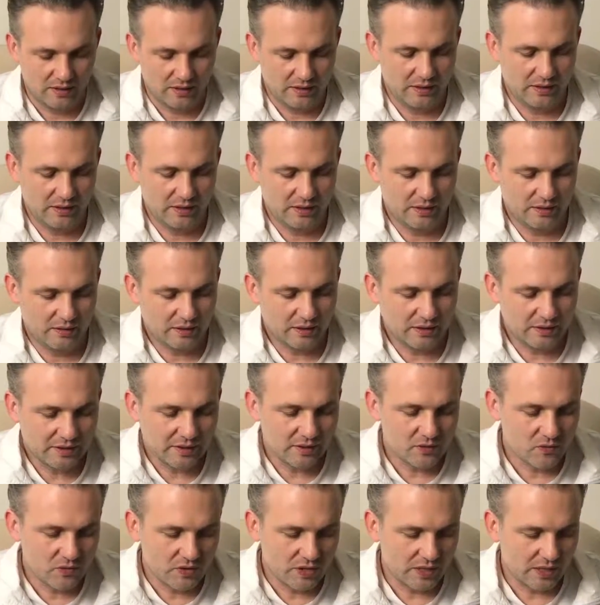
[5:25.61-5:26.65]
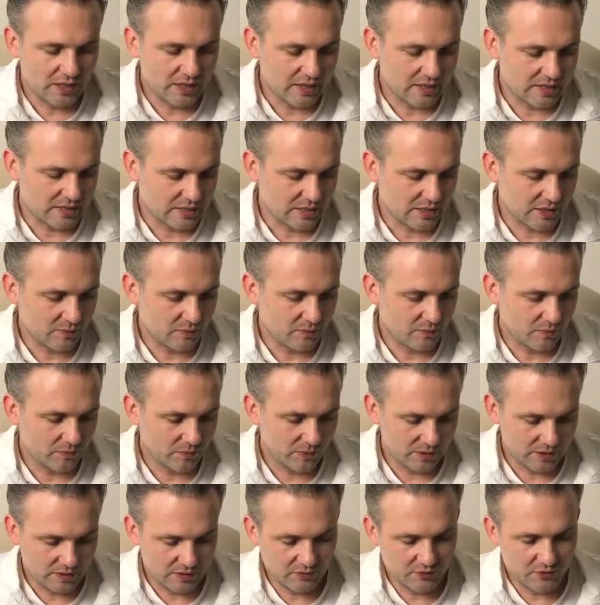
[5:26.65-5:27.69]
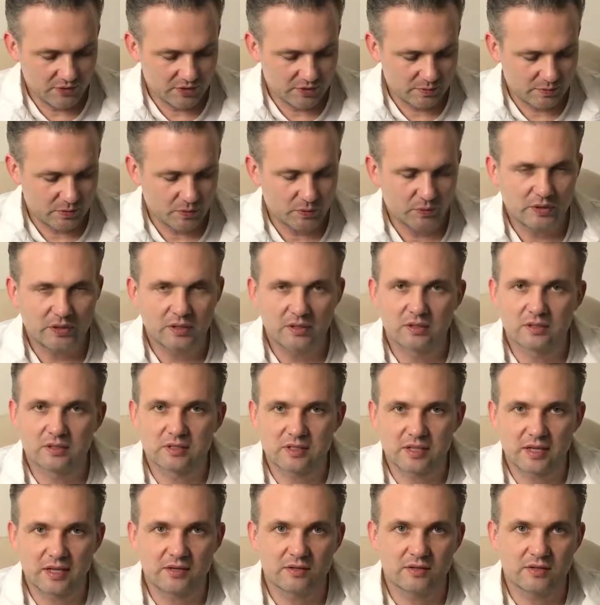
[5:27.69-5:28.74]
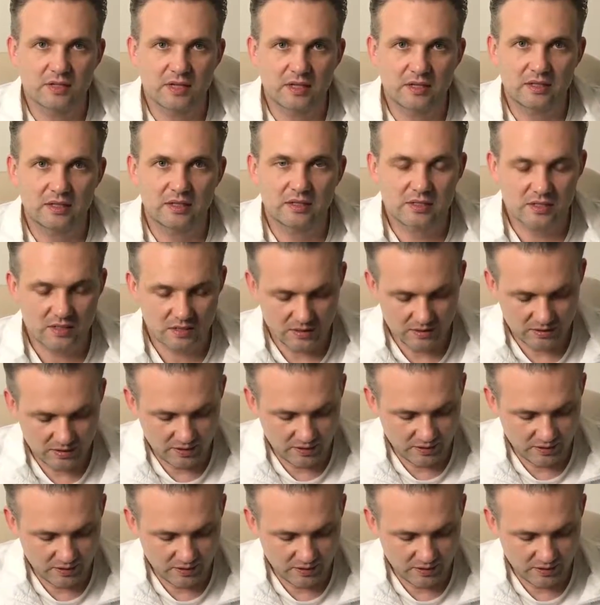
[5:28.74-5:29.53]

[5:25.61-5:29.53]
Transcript: And I did realize some difference between the standard settings.